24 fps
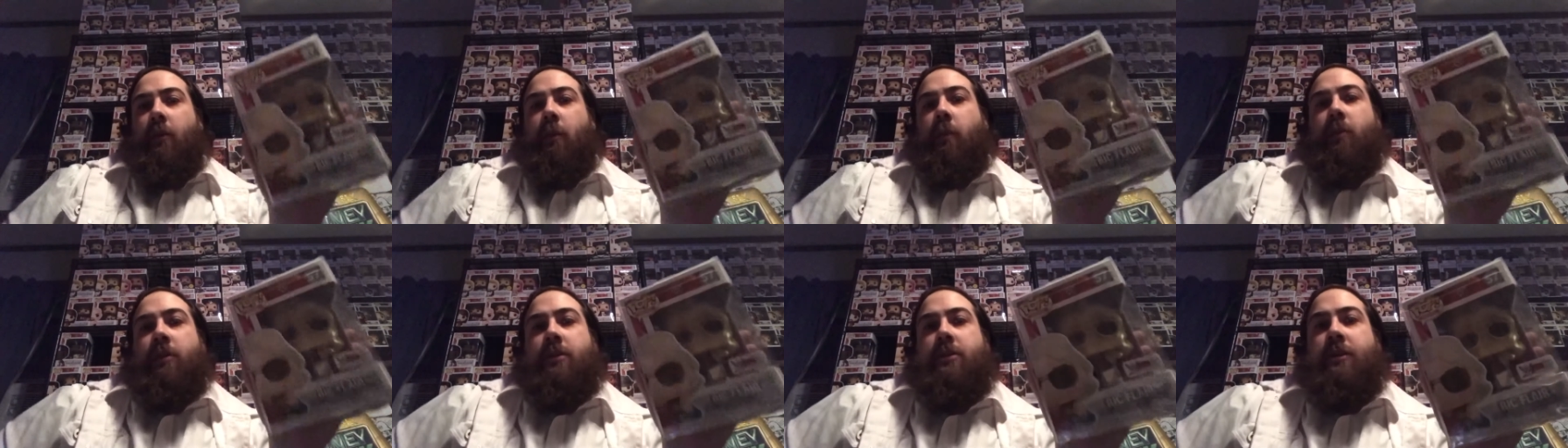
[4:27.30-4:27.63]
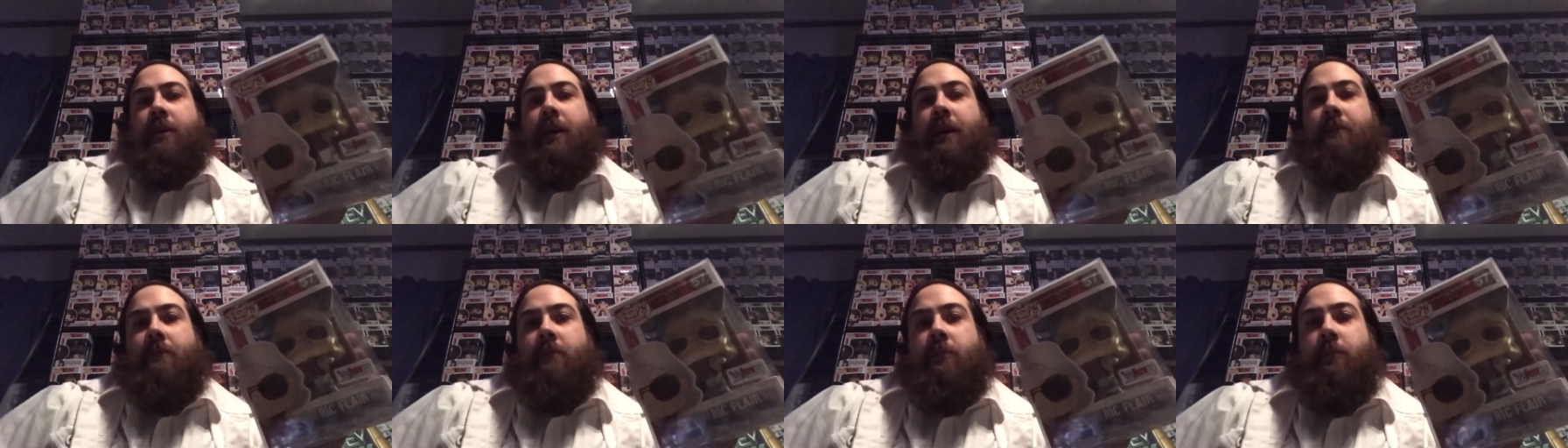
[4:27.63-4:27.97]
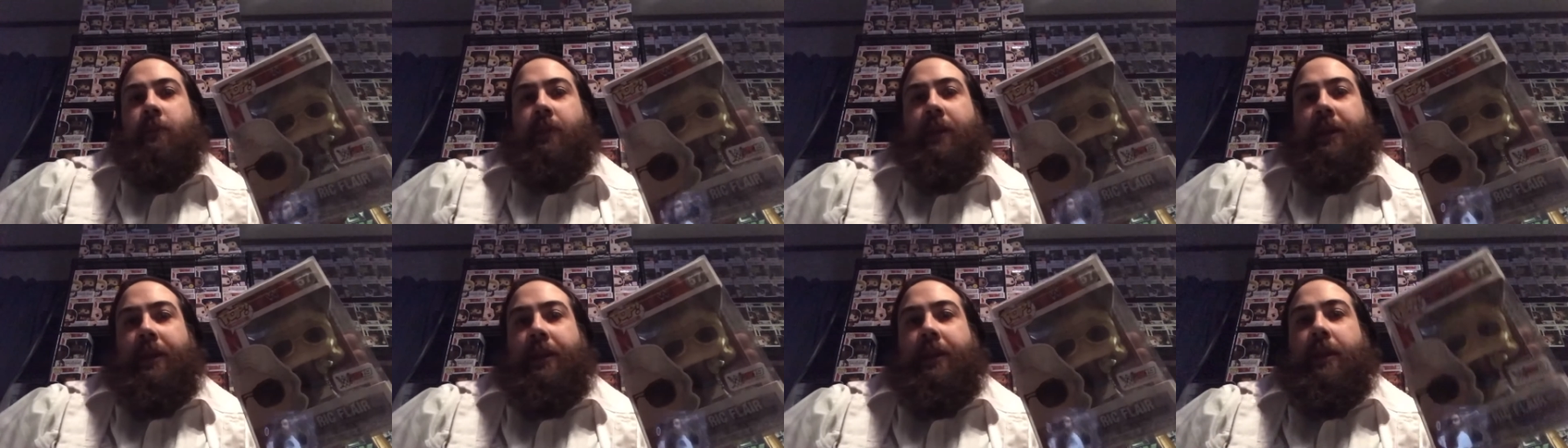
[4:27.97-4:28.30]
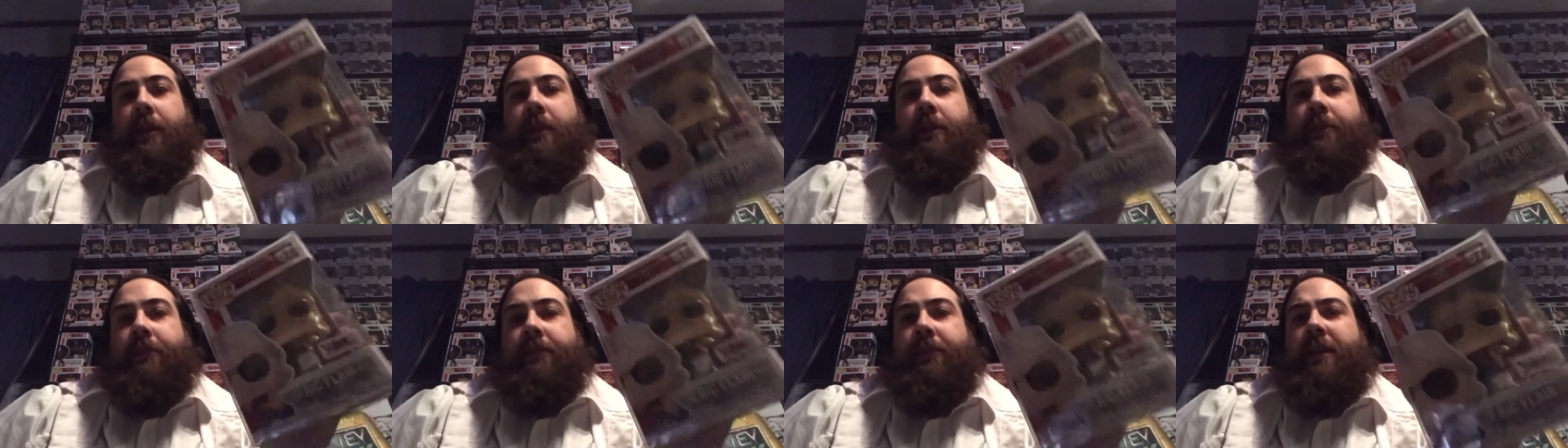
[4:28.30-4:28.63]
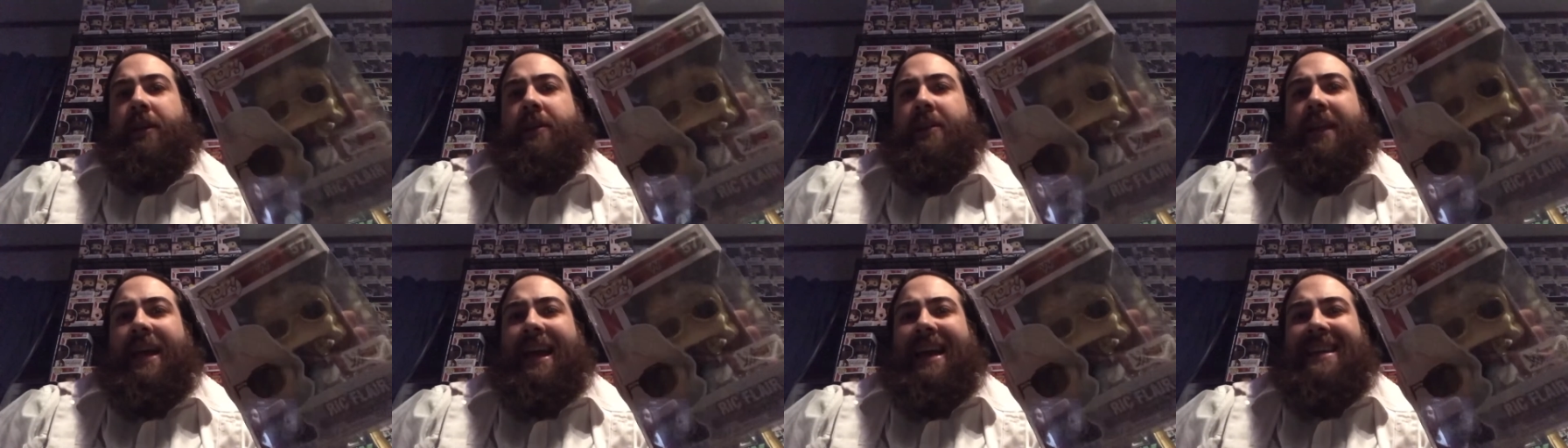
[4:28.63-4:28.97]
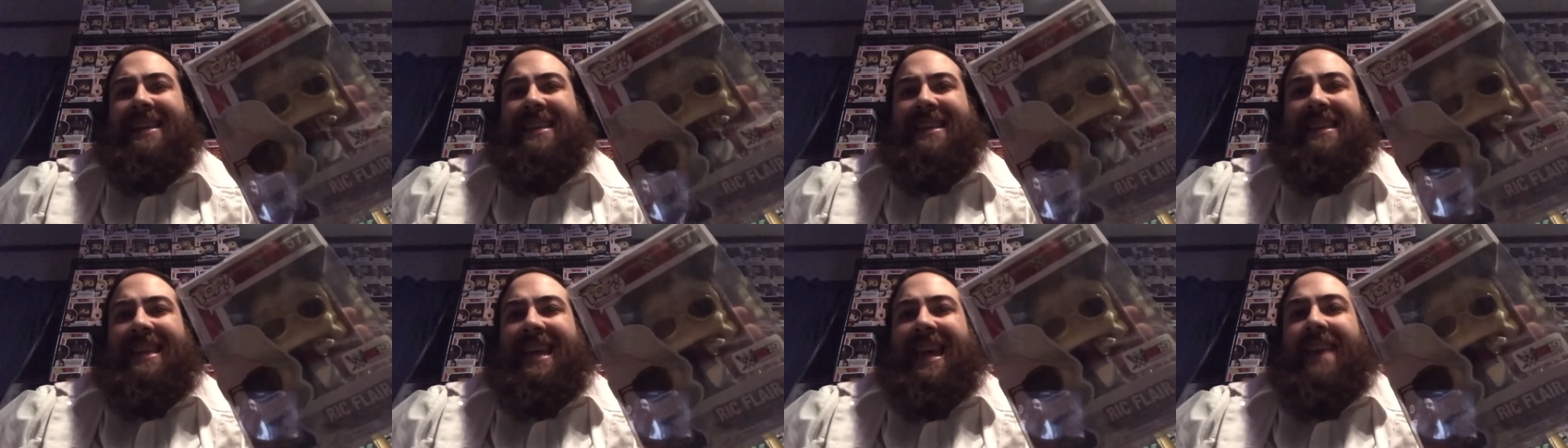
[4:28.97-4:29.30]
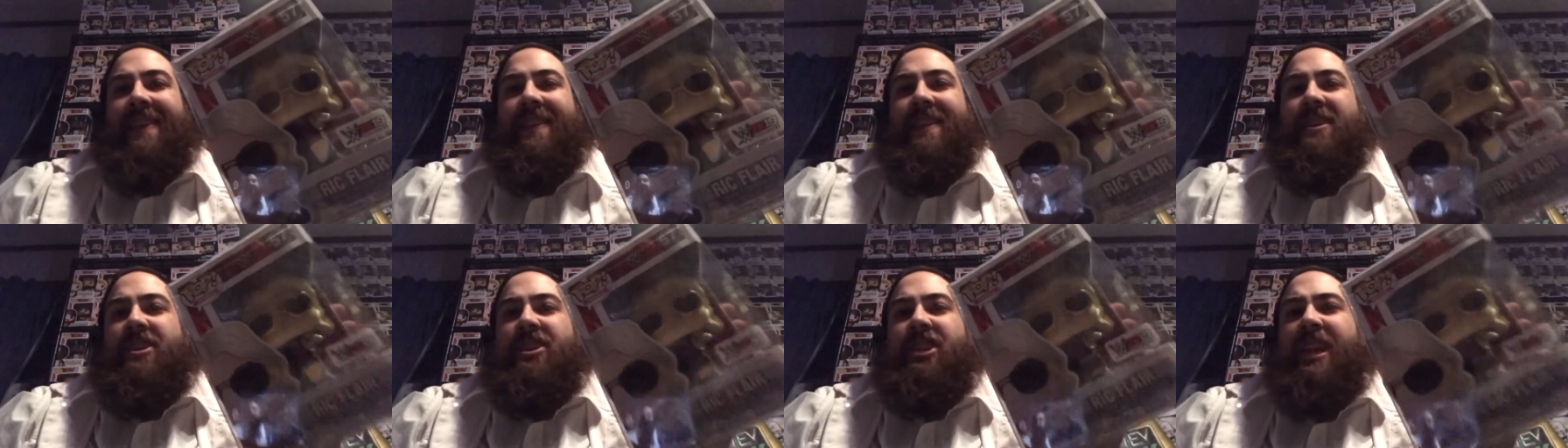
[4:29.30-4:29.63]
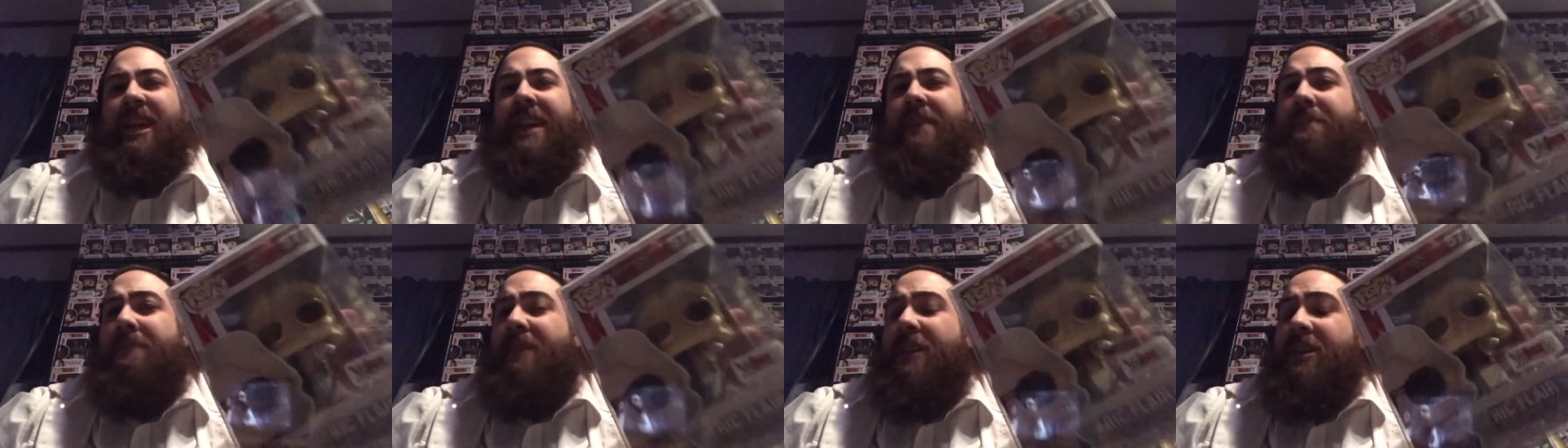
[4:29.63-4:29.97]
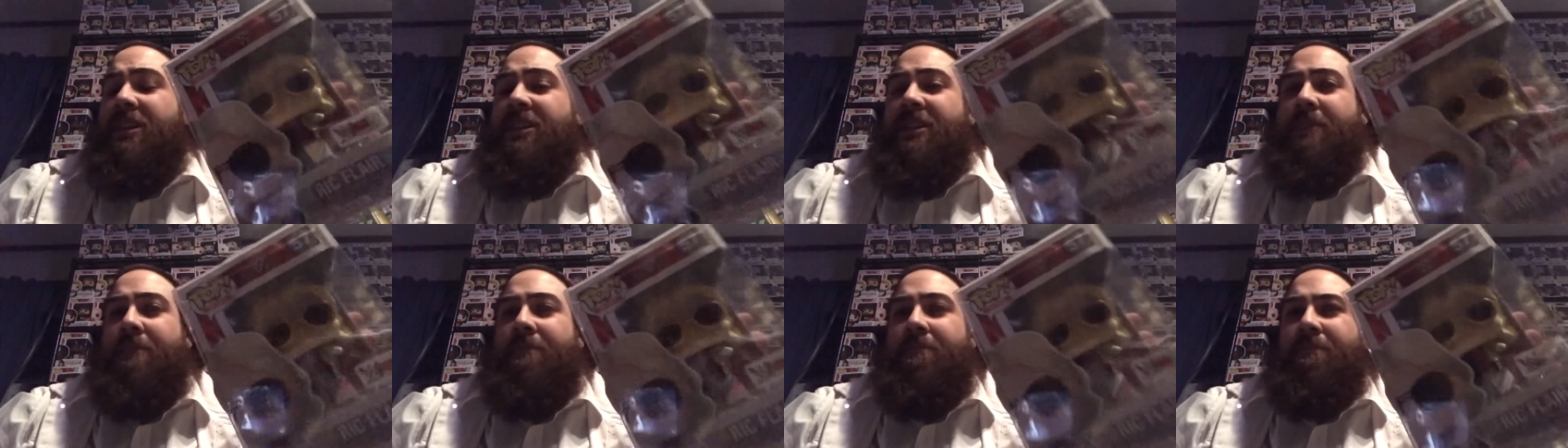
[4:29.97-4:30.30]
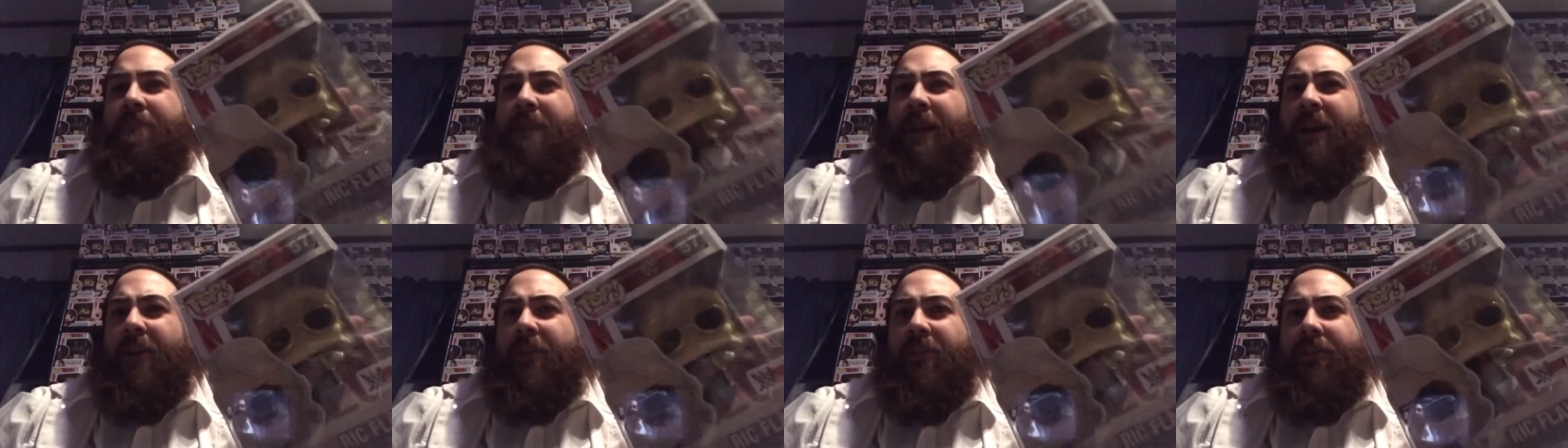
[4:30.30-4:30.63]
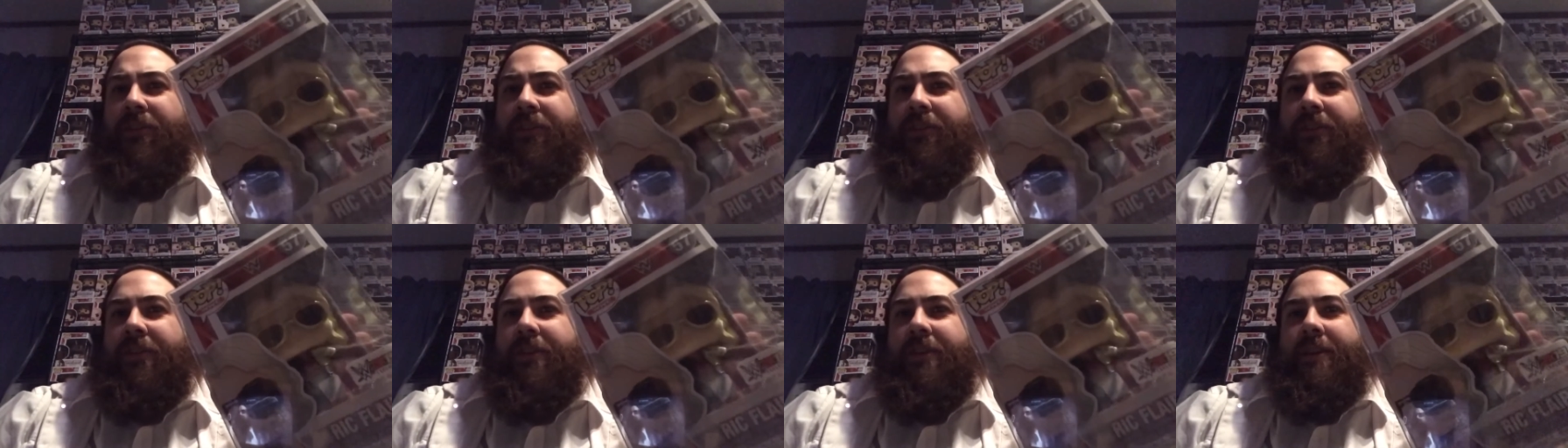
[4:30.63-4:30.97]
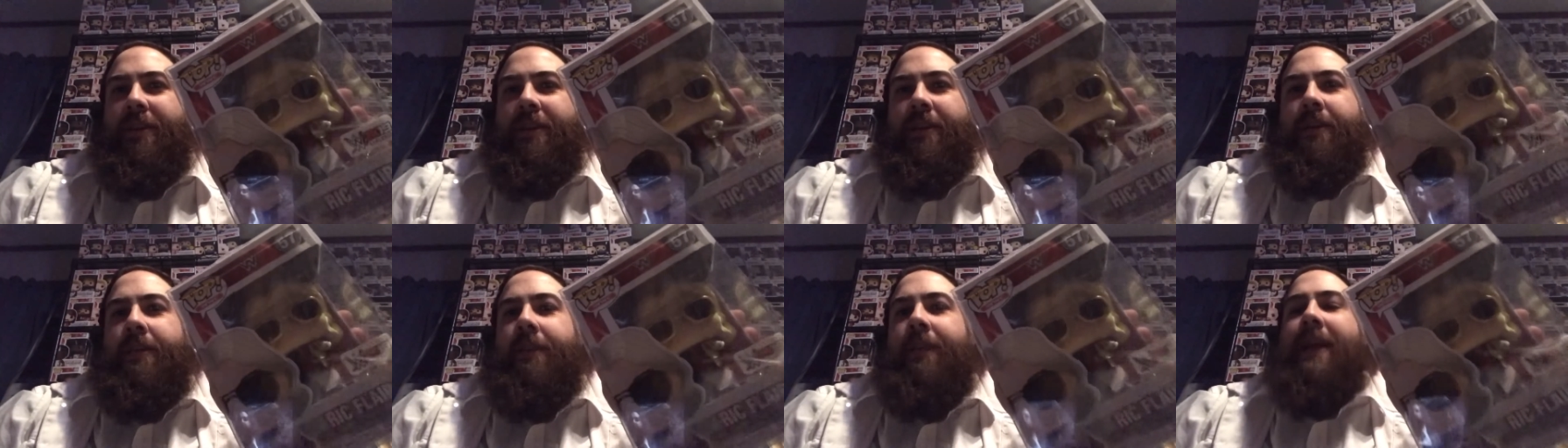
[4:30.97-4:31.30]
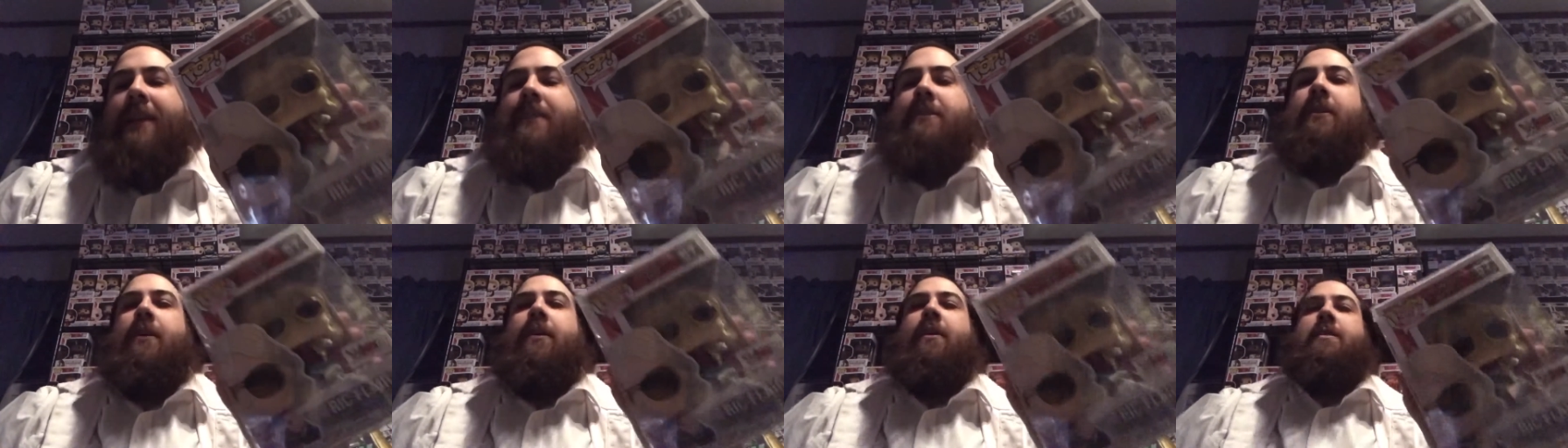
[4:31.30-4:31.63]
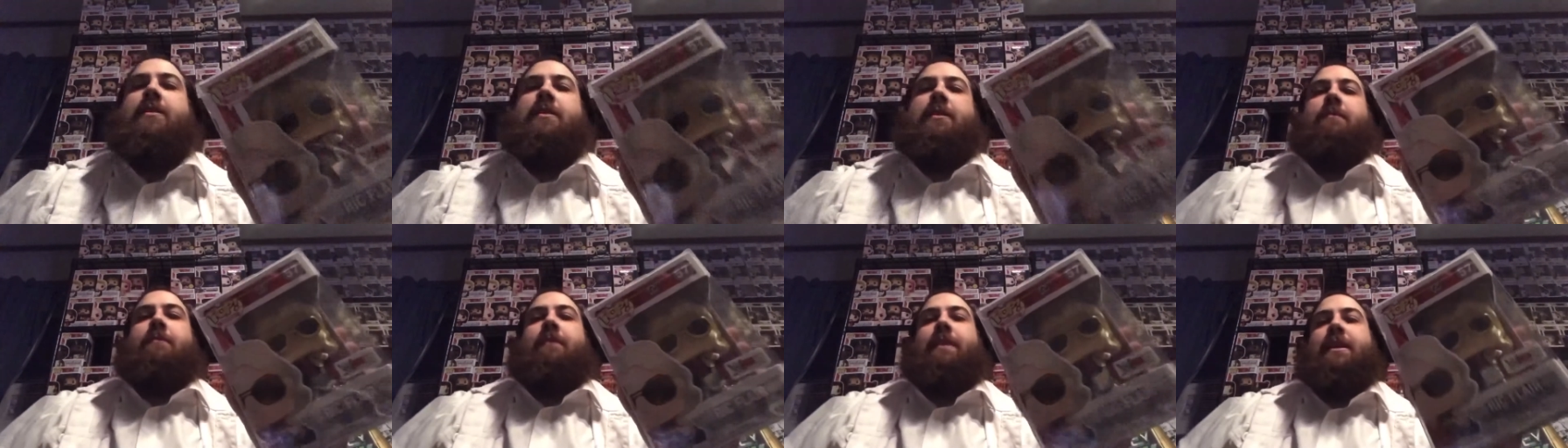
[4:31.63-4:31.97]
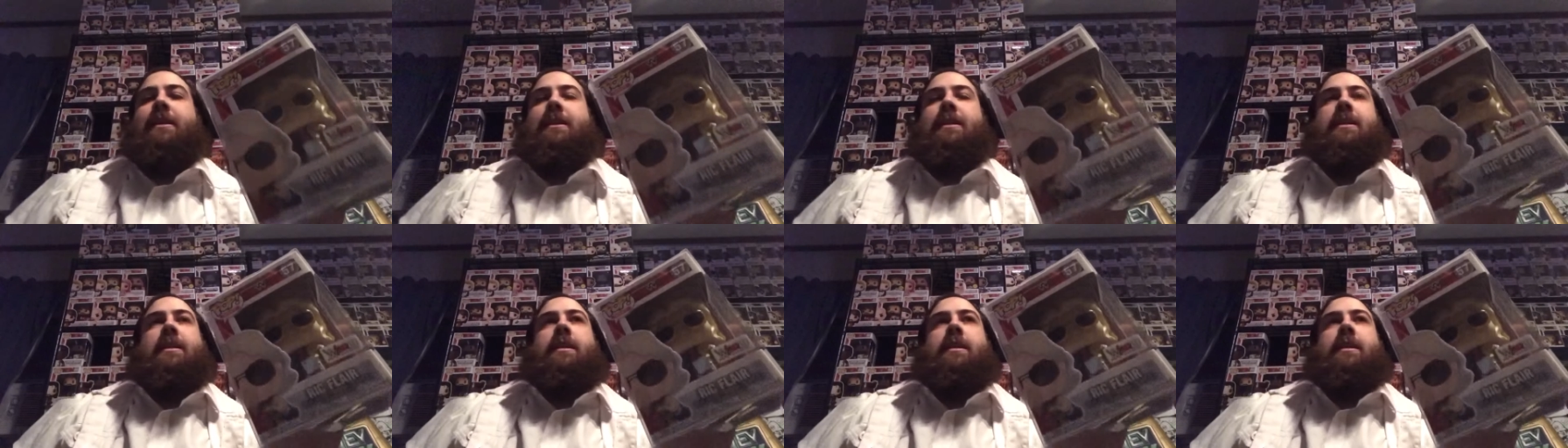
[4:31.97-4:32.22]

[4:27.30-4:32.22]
which comes with the sunglasses and the championship belt. That's awesome. This